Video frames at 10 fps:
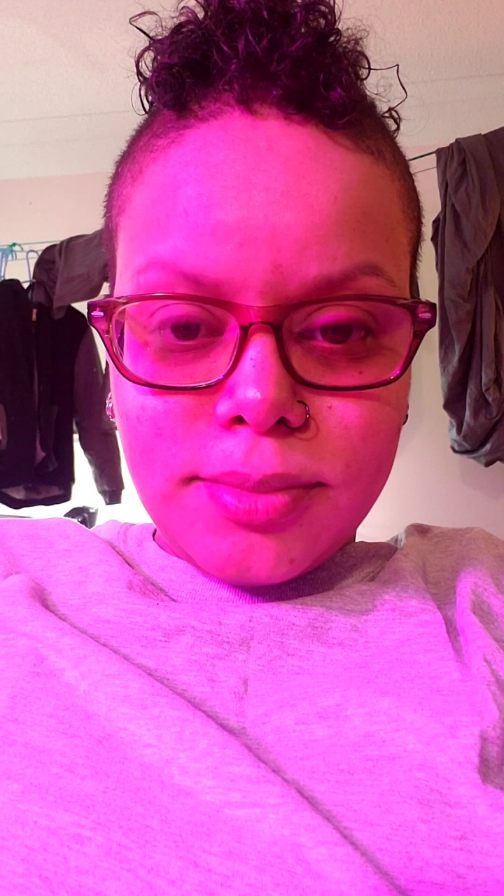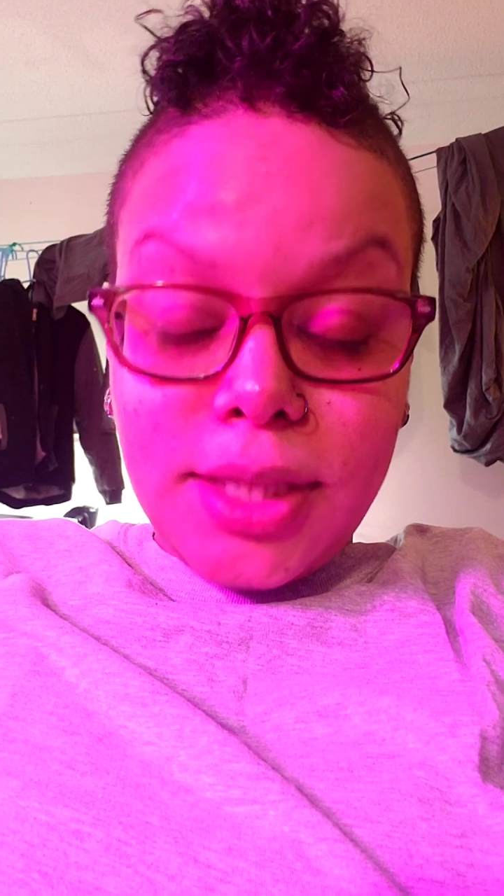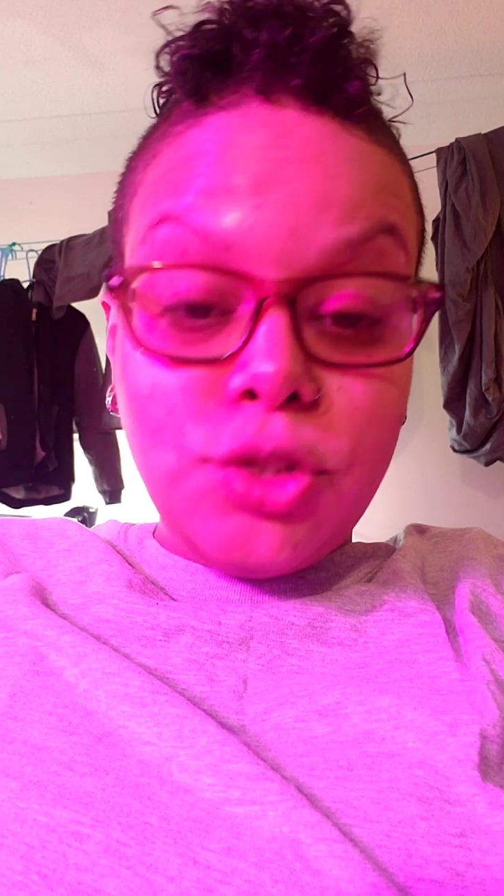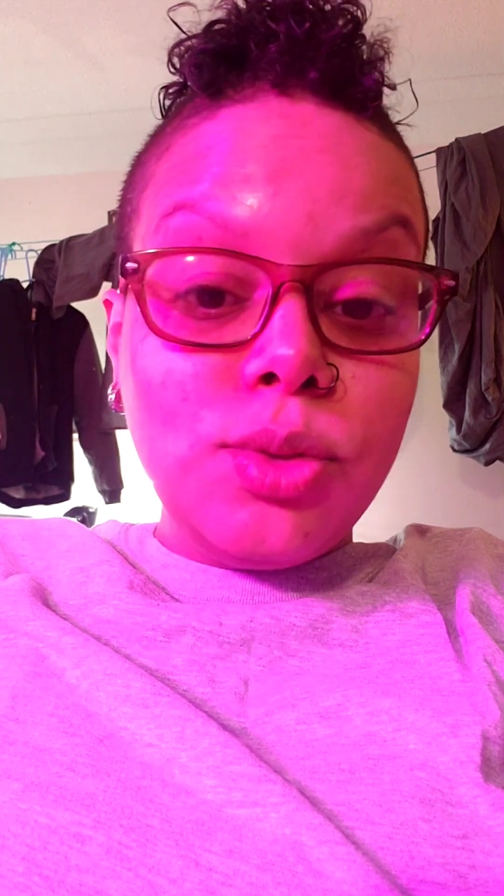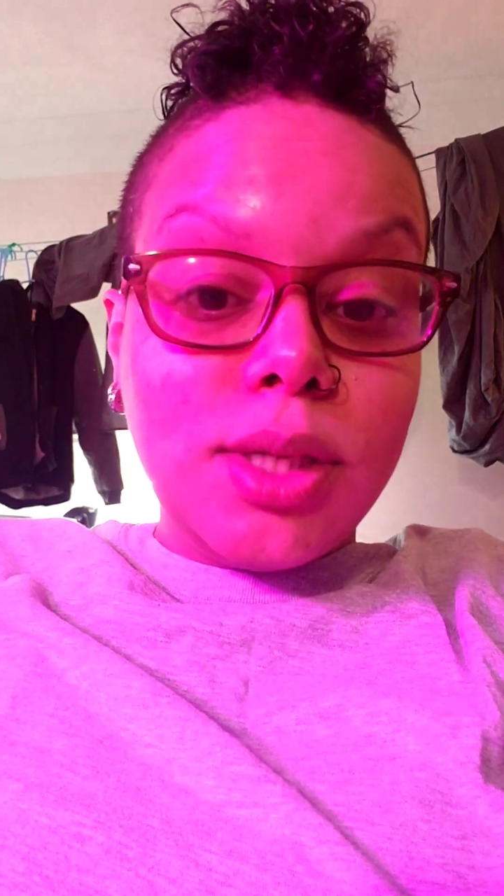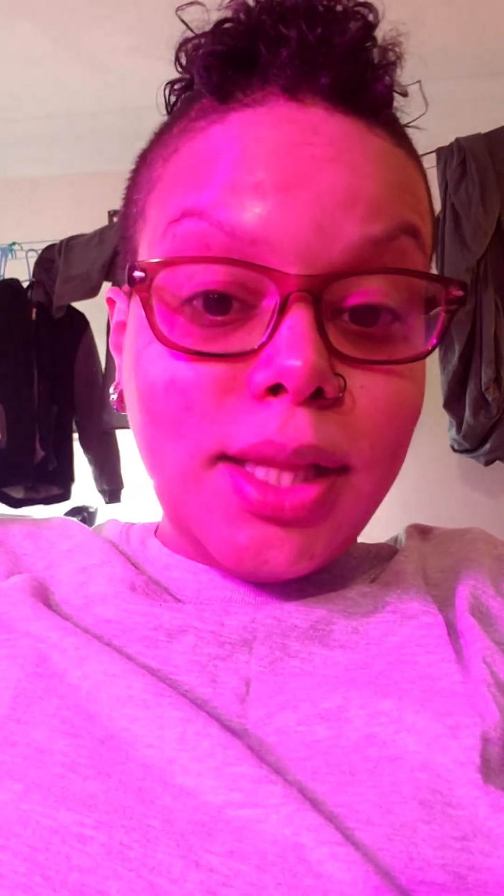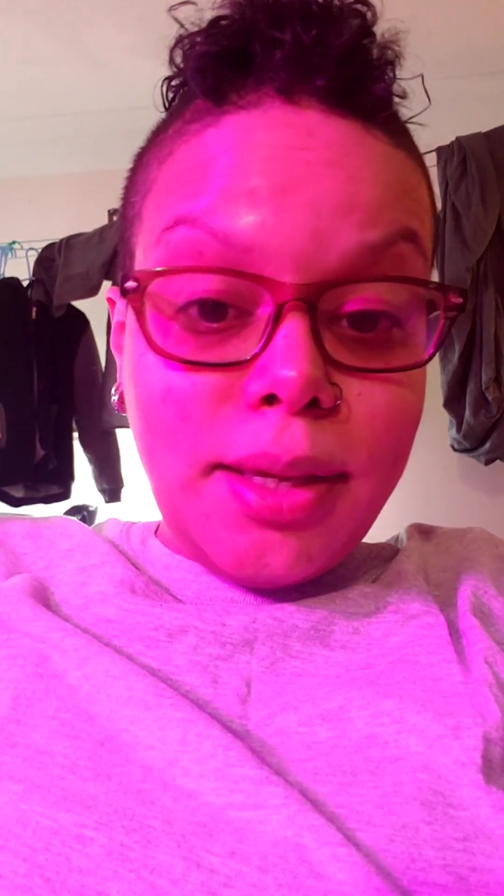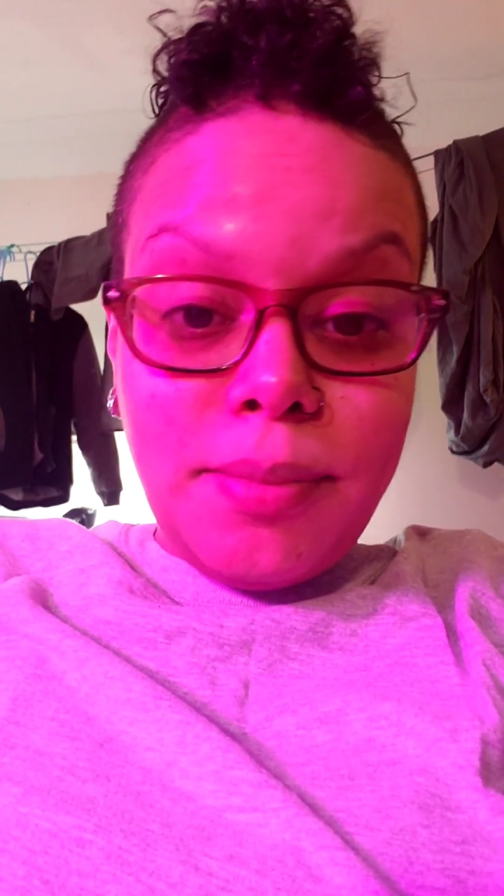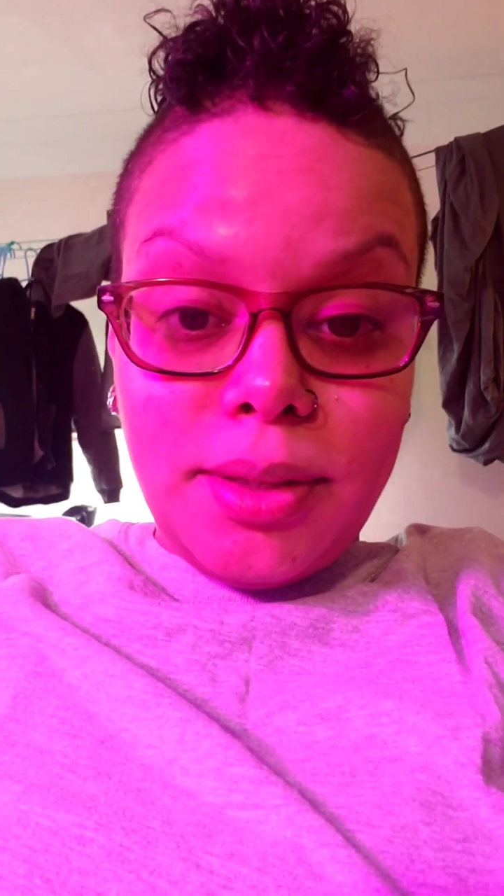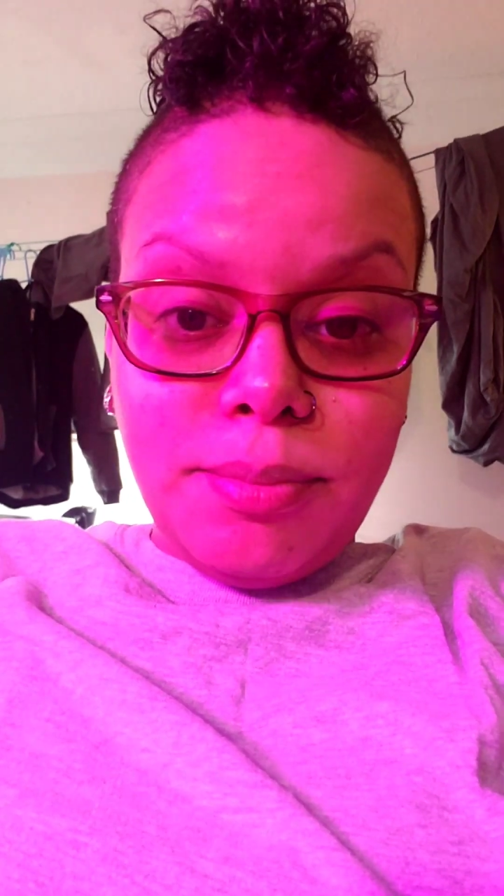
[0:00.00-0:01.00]
That you
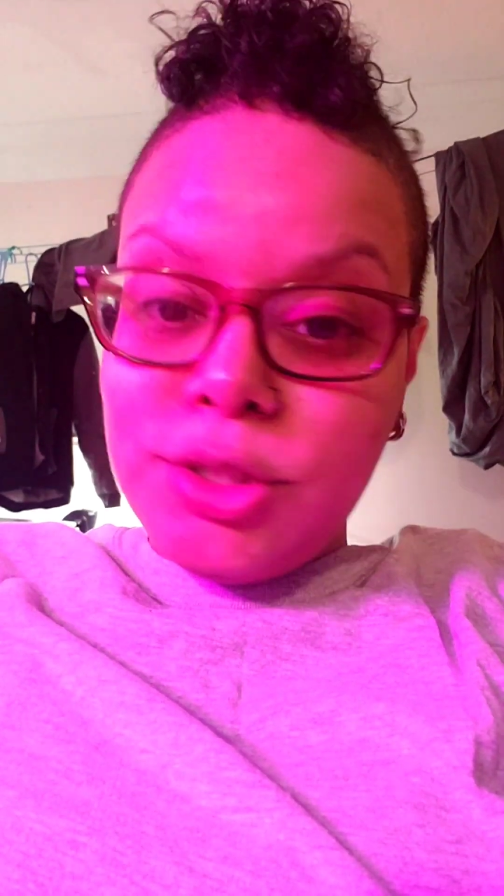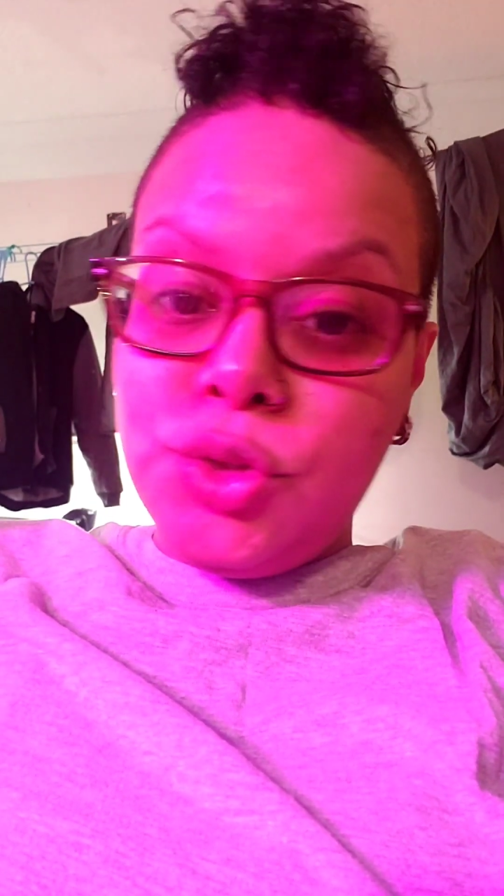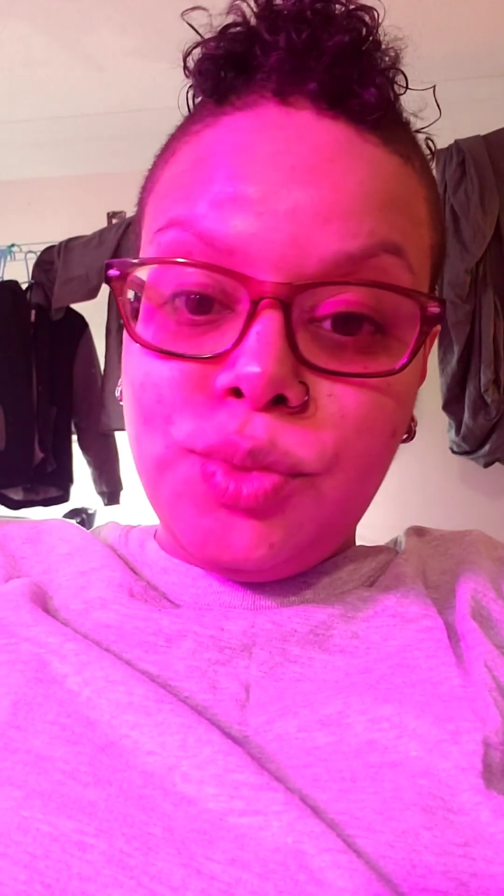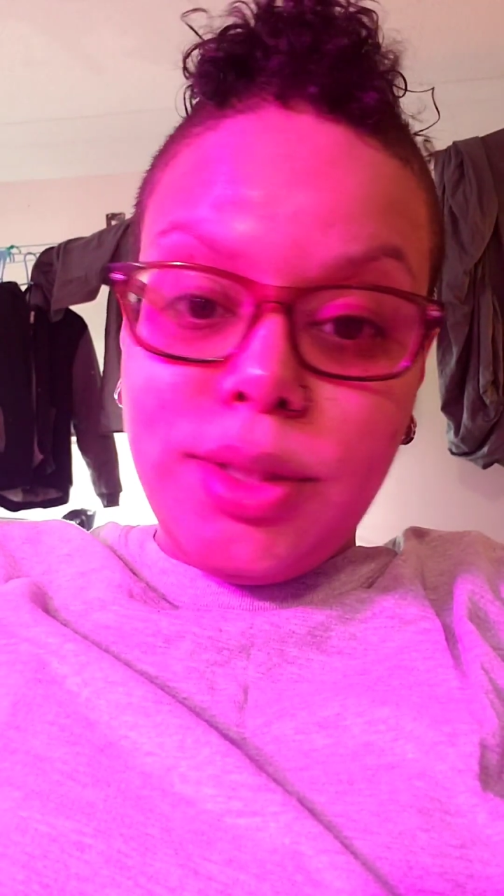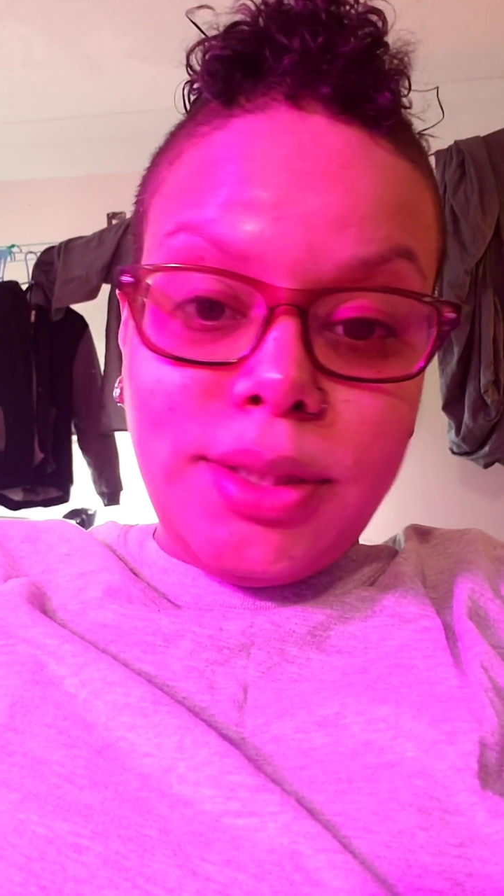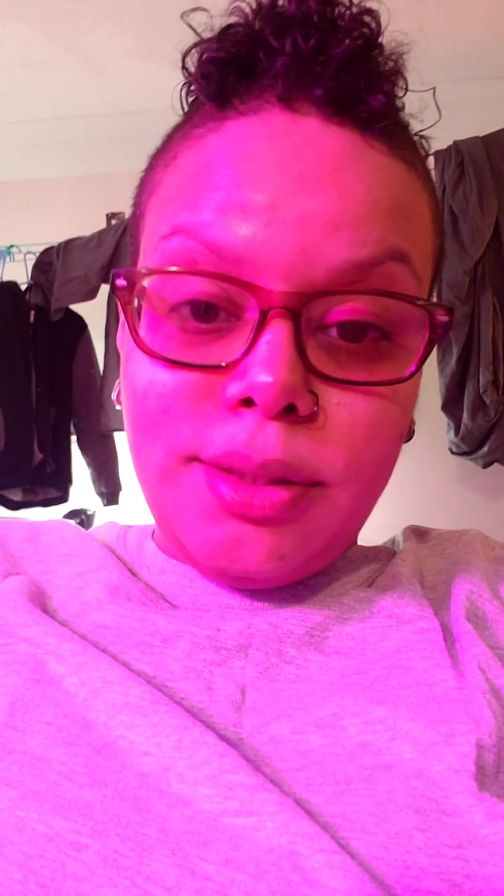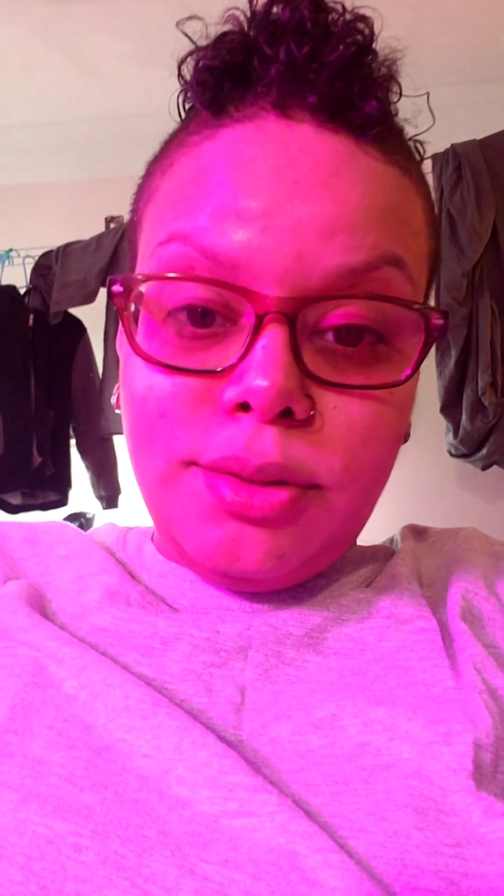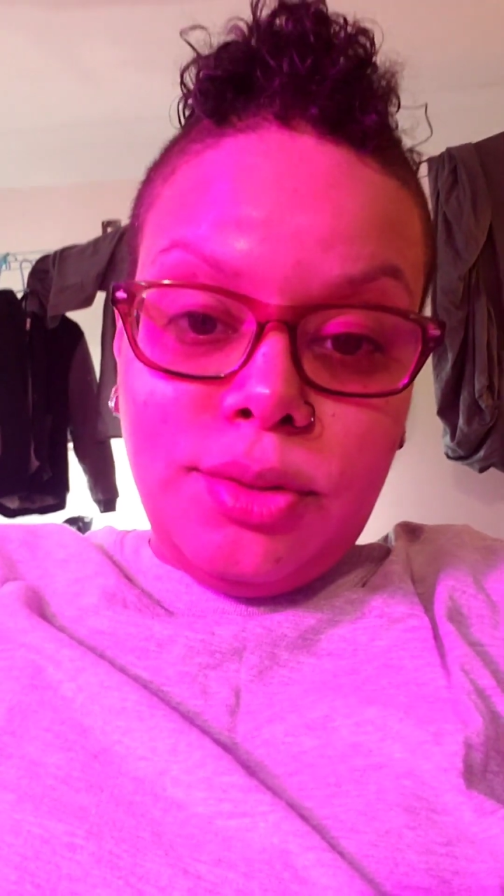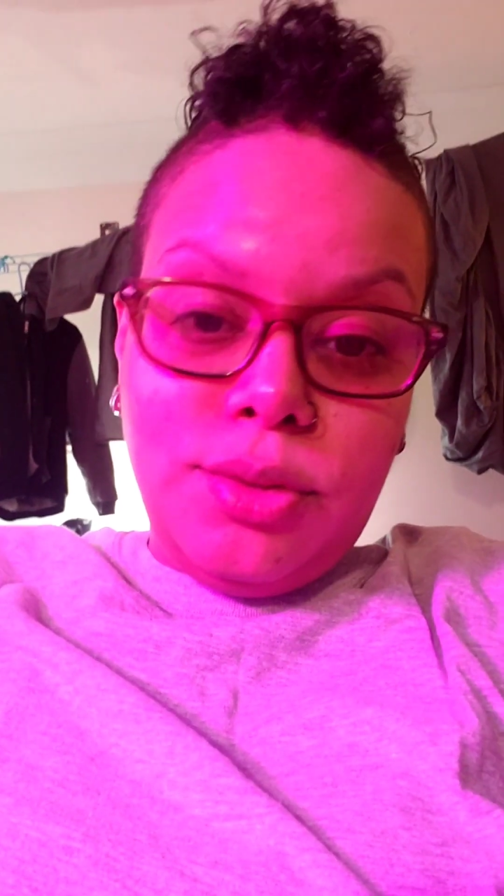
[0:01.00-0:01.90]
claim it, but you're really